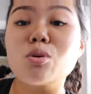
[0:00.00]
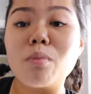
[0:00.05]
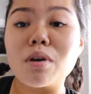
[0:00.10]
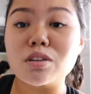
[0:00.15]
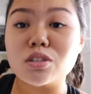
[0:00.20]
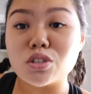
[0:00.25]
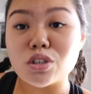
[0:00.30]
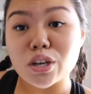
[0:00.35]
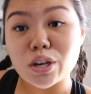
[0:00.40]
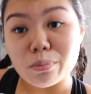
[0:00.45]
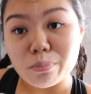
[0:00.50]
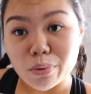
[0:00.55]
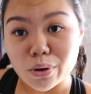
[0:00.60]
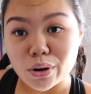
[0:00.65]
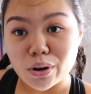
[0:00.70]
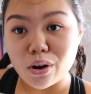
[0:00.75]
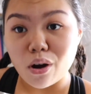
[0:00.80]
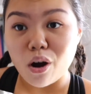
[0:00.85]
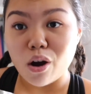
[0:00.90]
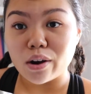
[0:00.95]
I'm also gonna put
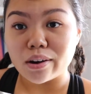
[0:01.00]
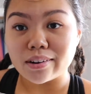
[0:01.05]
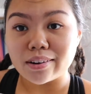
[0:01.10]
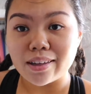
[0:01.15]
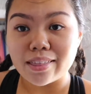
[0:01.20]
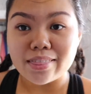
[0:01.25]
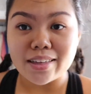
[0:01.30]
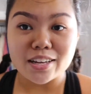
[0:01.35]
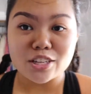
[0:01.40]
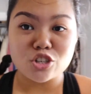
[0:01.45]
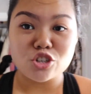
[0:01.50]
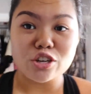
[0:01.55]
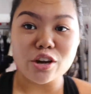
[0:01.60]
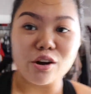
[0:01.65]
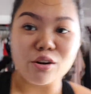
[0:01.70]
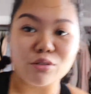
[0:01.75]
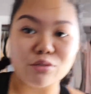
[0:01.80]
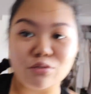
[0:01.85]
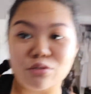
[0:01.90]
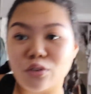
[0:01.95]
it on that
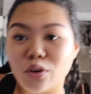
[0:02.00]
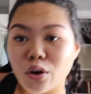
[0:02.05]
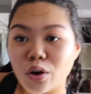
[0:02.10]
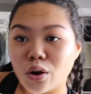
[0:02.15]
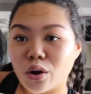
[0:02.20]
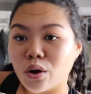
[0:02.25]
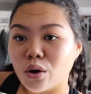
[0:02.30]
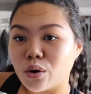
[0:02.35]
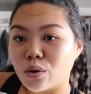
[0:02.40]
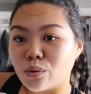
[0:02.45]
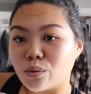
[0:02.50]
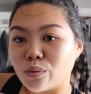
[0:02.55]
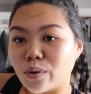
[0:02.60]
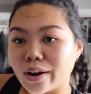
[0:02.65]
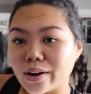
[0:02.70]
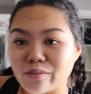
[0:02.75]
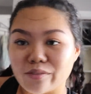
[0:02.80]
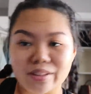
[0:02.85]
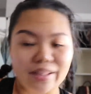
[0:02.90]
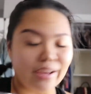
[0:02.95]
shelf right over